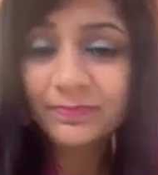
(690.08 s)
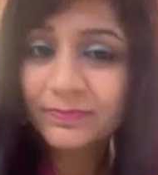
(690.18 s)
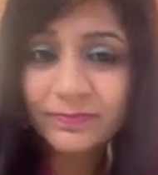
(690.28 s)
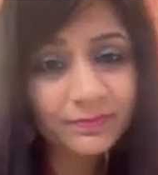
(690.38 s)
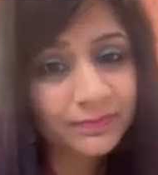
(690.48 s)

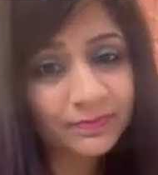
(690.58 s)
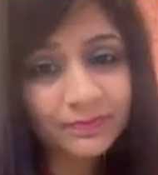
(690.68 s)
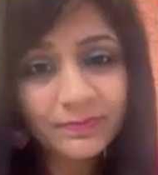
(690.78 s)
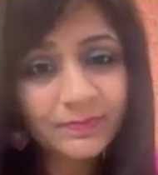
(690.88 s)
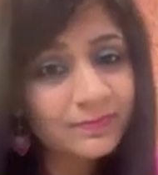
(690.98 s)

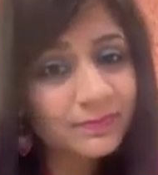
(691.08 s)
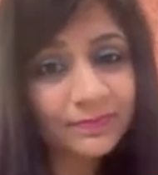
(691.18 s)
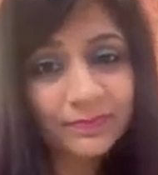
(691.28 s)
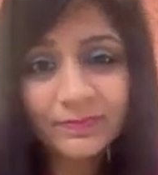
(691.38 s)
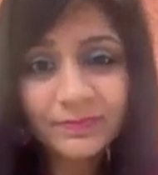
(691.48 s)

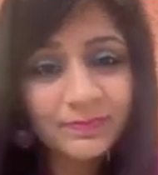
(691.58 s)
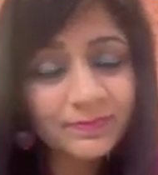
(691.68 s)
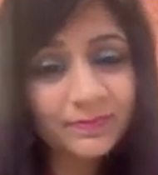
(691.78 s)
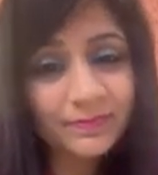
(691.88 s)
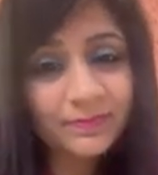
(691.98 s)

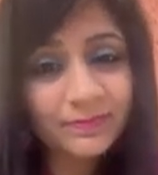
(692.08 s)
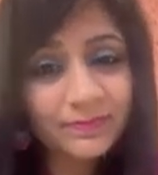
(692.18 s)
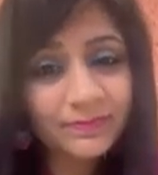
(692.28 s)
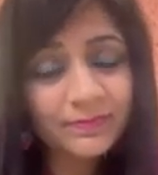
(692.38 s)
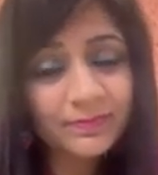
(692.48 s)
(not speaking)